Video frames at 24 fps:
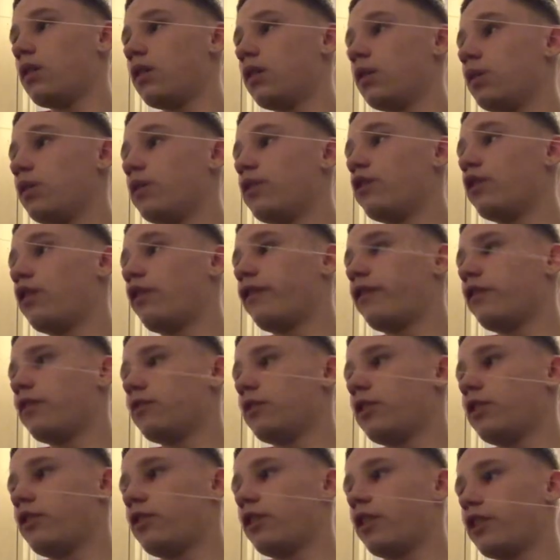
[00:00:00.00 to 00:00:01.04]
You got to think when
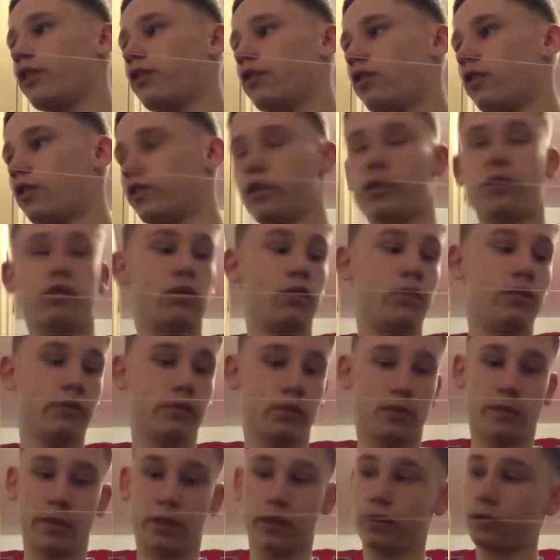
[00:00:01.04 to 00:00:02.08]
you tie knots, you lose a
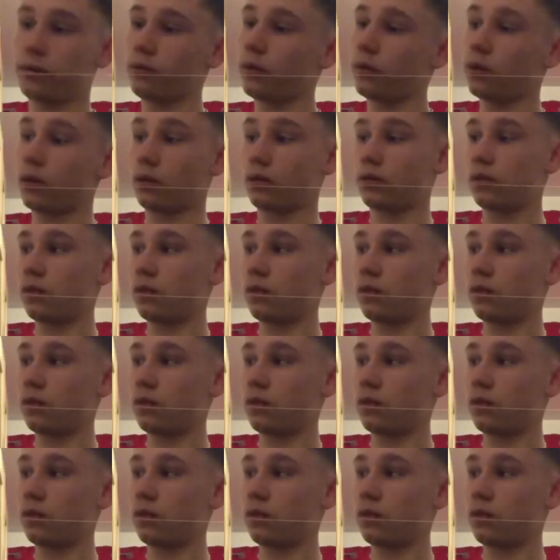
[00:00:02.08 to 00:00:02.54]
bit as well.